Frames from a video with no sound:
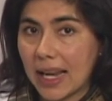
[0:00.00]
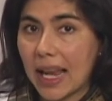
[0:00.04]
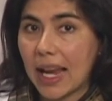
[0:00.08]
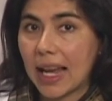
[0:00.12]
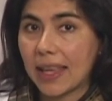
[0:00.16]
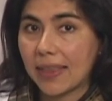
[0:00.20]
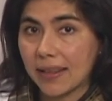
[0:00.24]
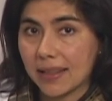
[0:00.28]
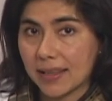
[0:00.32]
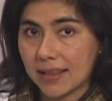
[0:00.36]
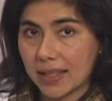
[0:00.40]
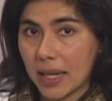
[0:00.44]

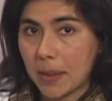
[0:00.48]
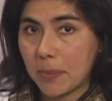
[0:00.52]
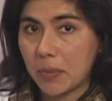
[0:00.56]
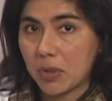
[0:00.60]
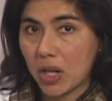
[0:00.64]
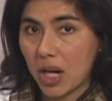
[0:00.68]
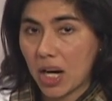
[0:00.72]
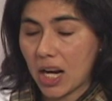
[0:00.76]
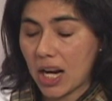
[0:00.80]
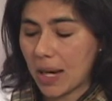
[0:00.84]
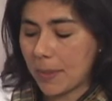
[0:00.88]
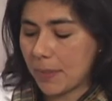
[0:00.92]
at the same
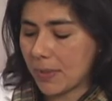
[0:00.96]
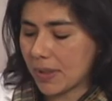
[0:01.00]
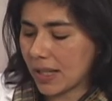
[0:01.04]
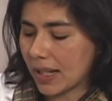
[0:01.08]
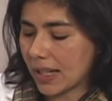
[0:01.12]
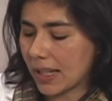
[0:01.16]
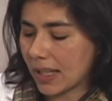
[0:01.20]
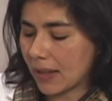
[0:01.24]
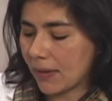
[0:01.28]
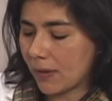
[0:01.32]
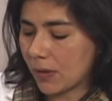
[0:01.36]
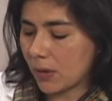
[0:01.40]
time as I
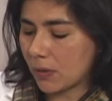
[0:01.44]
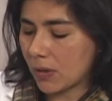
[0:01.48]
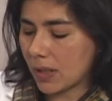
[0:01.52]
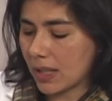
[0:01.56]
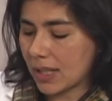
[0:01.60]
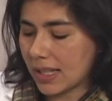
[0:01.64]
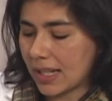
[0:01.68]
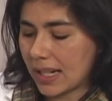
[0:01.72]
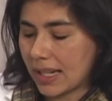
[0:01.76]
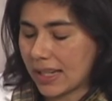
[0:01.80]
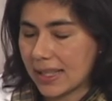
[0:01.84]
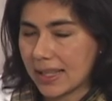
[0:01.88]
give the
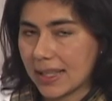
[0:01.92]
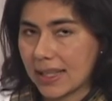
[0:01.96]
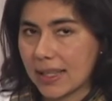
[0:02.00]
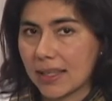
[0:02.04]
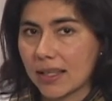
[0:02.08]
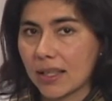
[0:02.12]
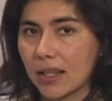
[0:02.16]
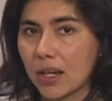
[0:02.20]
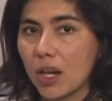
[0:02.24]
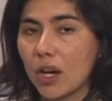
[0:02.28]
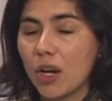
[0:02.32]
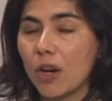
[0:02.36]

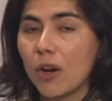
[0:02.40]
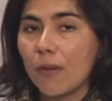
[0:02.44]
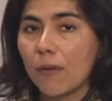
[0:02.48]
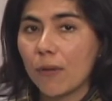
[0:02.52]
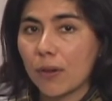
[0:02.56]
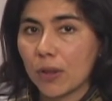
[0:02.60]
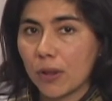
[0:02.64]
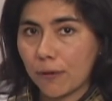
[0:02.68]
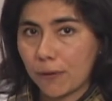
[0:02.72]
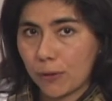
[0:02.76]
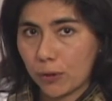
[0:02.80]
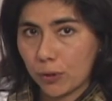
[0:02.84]
Restasis
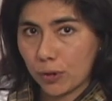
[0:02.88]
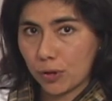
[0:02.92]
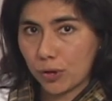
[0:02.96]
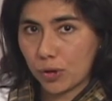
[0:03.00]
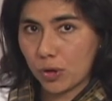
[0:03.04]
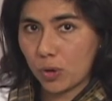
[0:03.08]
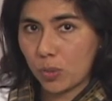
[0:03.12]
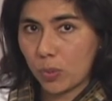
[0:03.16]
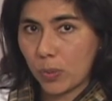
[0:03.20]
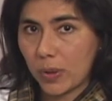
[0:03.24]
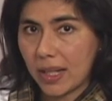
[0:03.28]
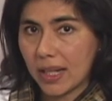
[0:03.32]
for the first
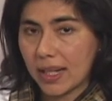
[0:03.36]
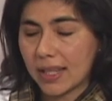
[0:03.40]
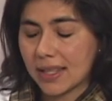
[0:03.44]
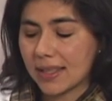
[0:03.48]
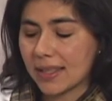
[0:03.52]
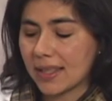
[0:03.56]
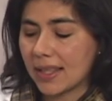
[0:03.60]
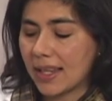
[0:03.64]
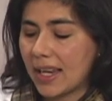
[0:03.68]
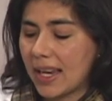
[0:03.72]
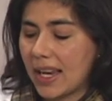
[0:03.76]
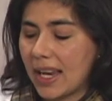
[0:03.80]
2
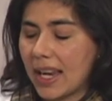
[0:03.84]
weeks,